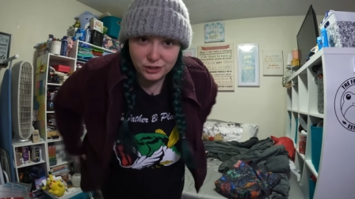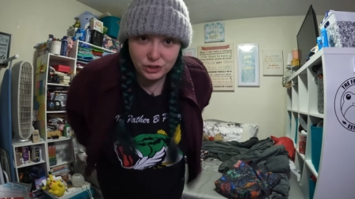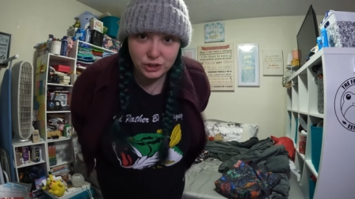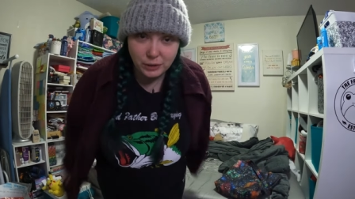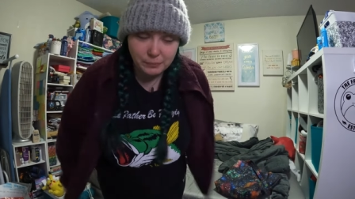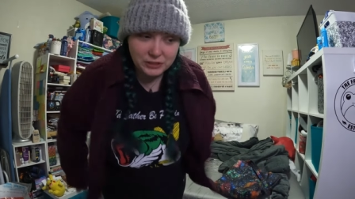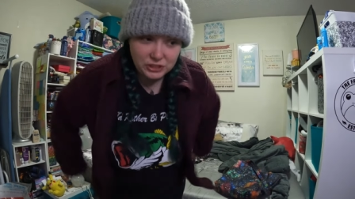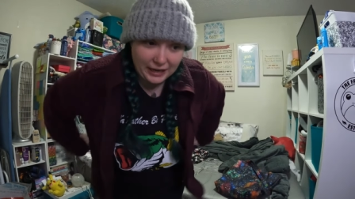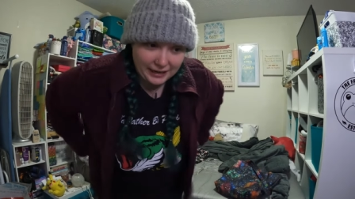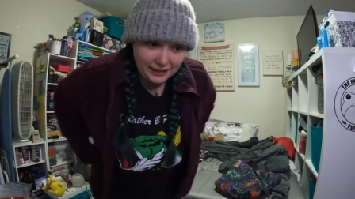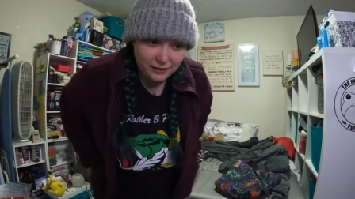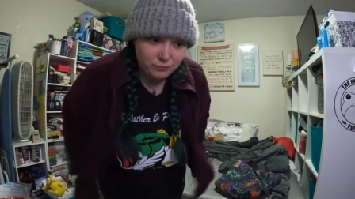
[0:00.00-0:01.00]
Sherpa
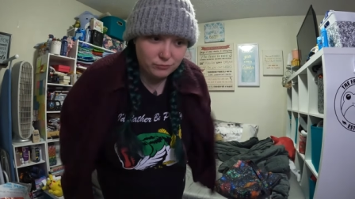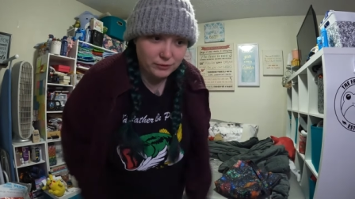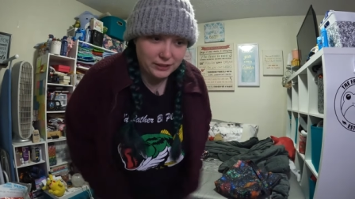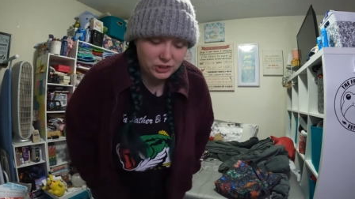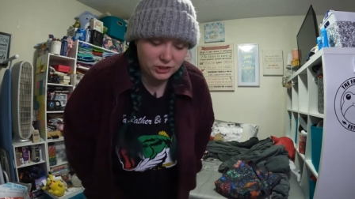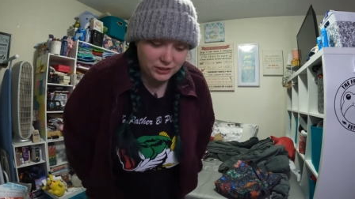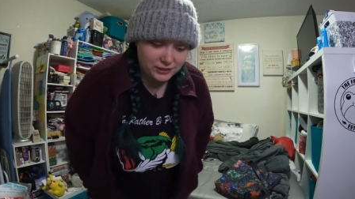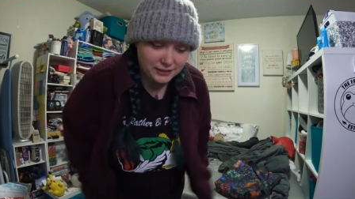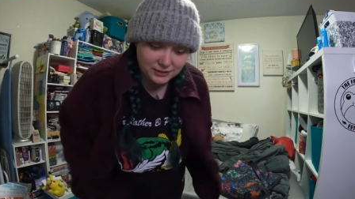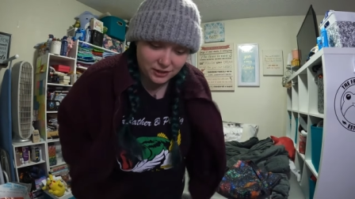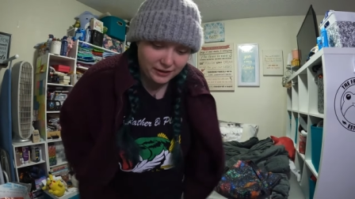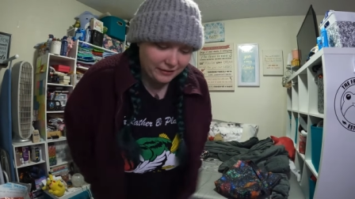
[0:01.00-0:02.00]
jacket, which
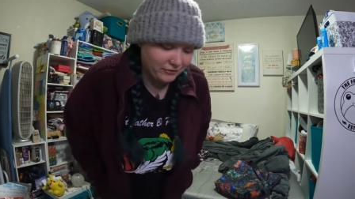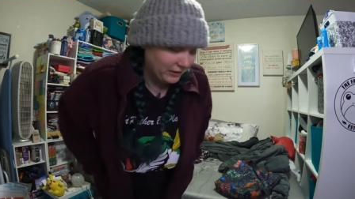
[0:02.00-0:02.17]
does not have